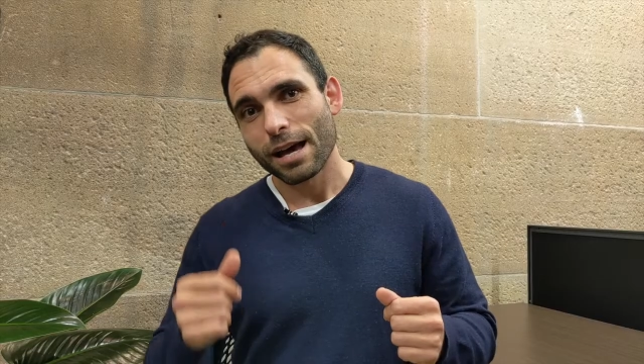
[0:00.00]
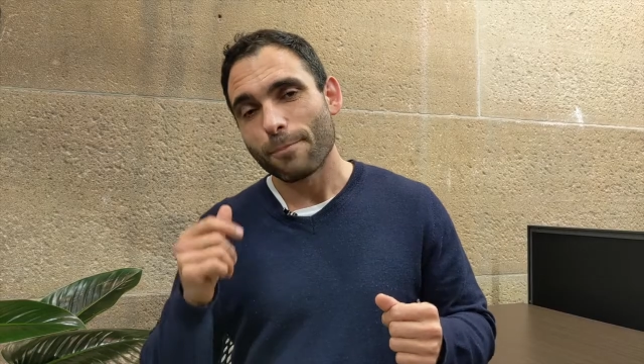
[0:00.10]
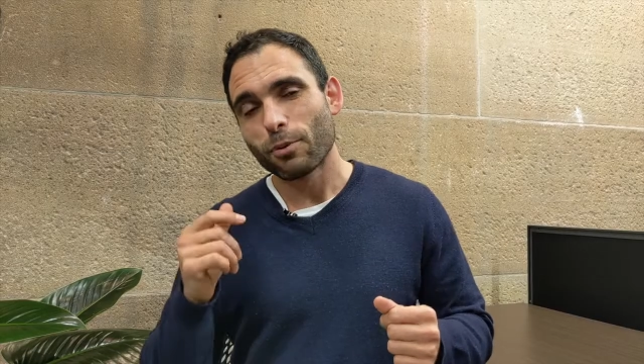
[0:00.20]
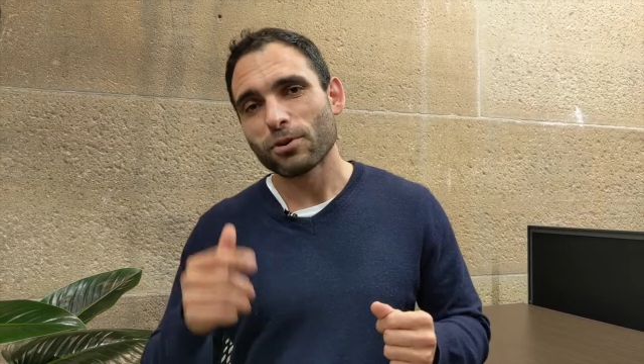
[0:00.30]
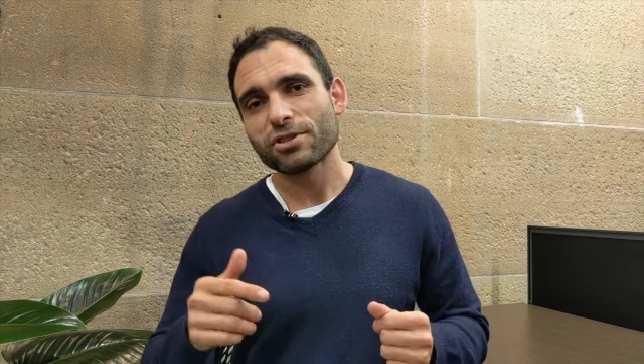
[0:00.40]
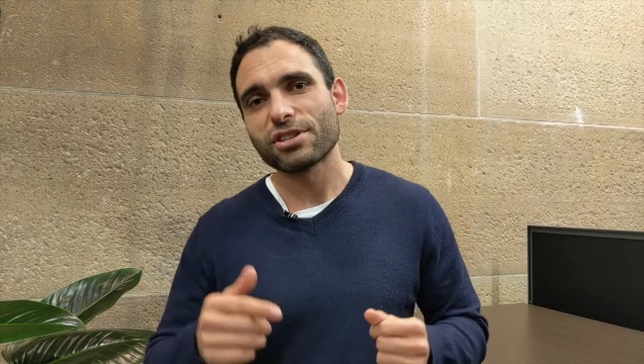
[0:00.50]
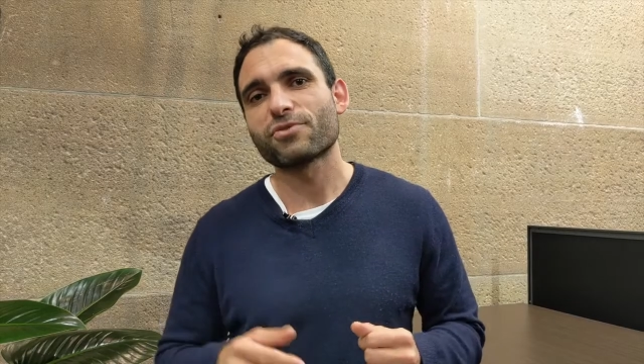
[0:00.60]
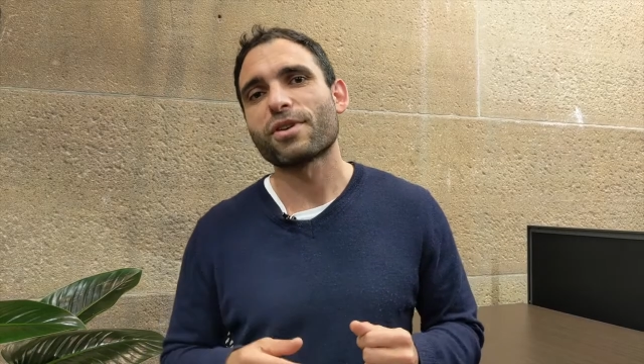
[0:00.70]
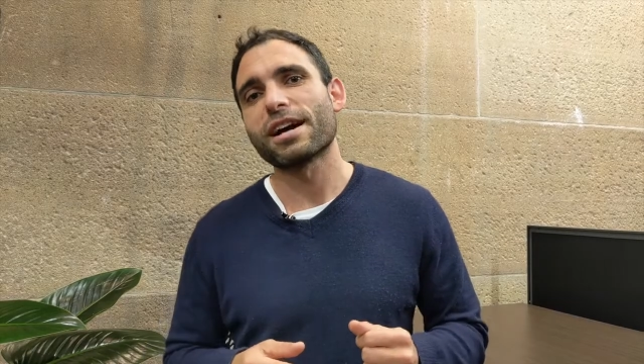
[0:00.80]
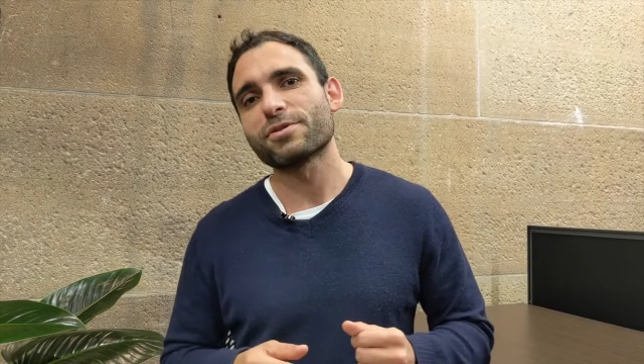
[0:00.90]
A portion of this
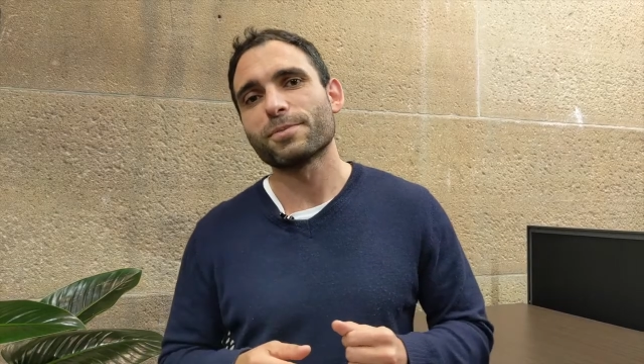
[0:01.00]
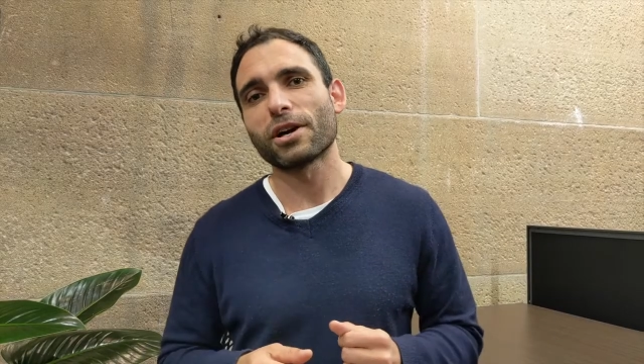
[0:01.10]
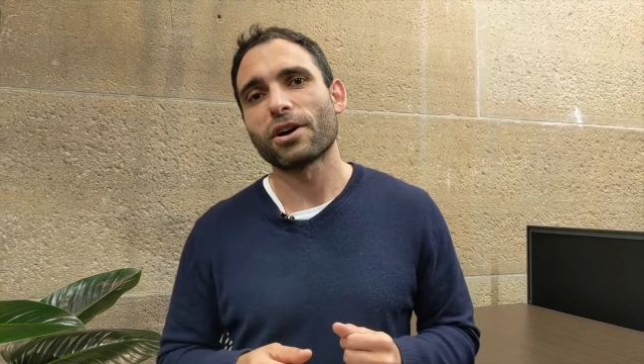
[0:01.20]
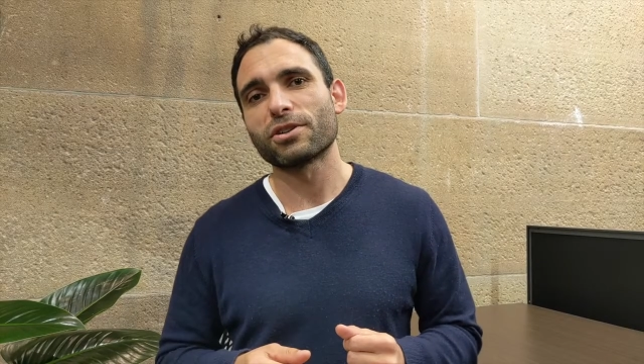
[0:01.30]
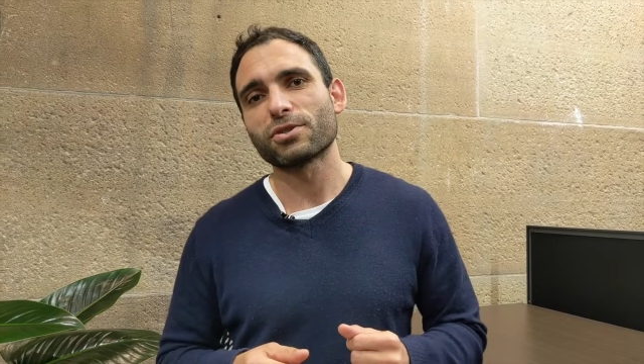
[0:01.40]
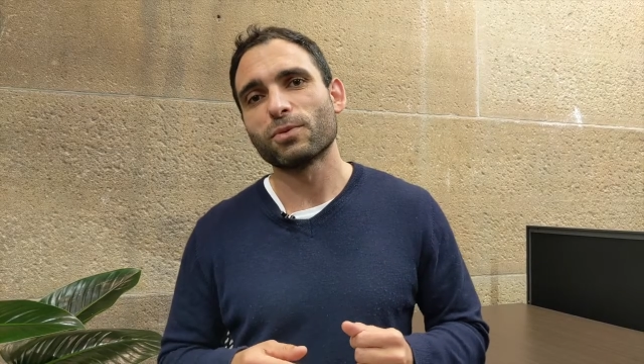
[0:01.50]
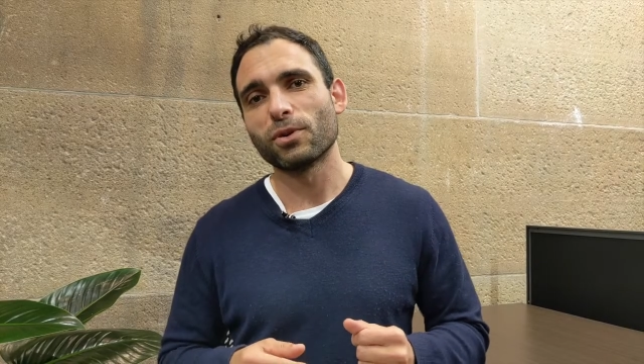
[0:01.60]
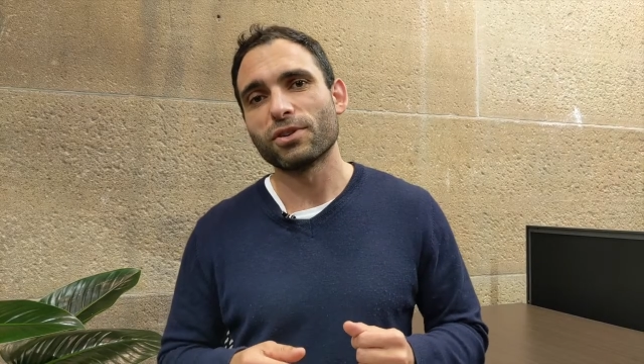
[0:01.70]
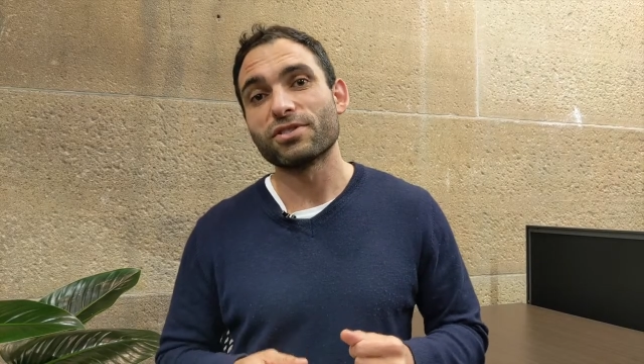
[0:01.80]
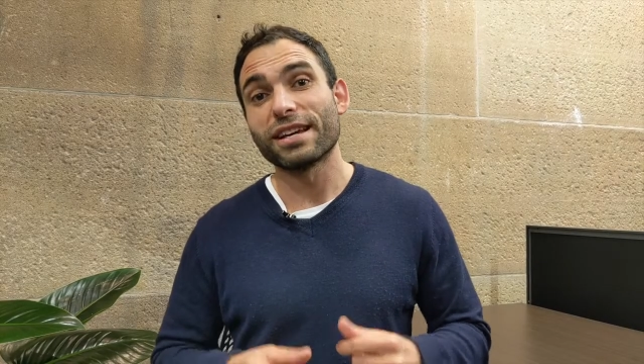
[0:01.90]
raise will be going
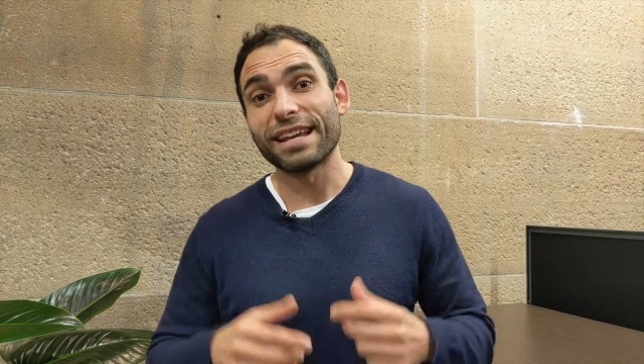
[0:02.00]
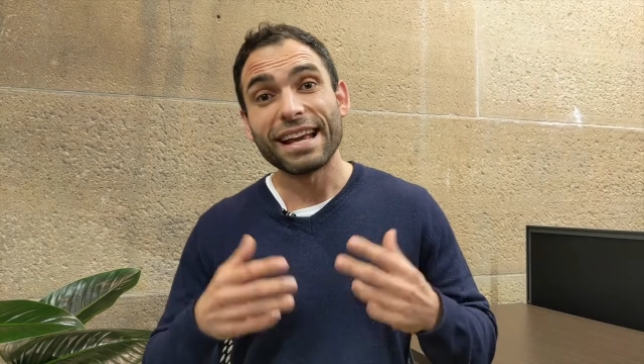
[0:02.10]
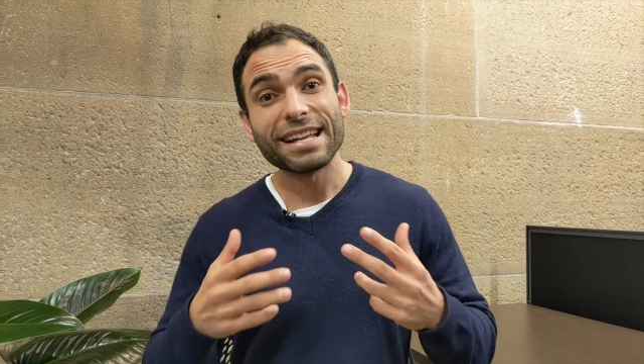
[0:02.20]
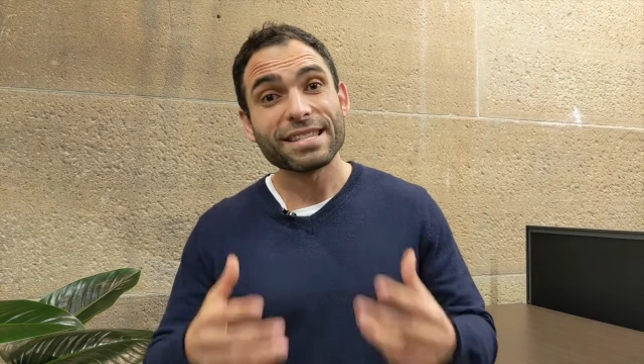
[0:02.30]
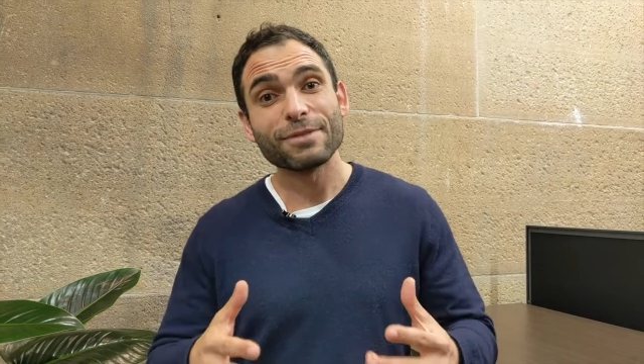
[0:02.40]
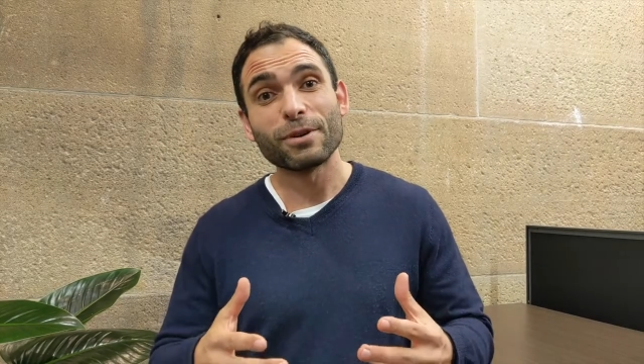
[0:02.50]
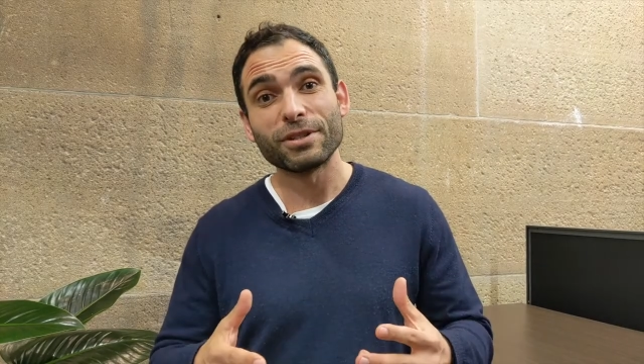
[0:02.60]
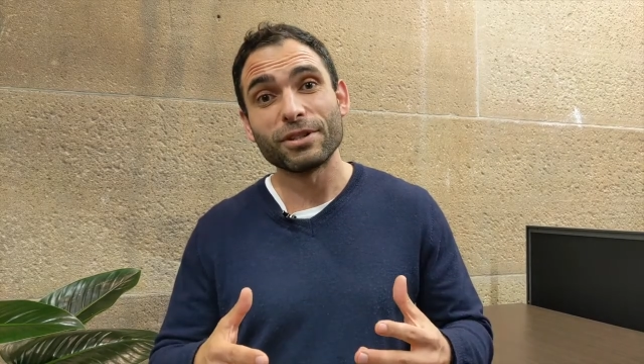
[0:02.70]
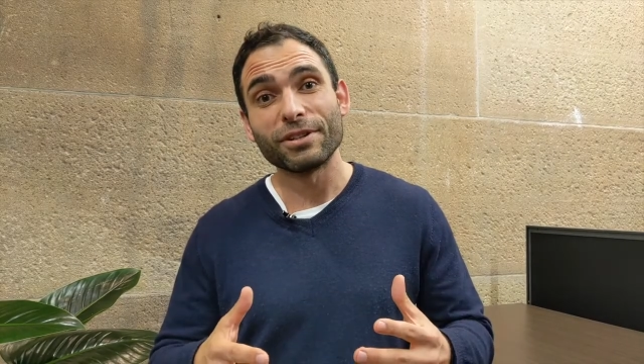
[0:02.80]
towards enhancing what we do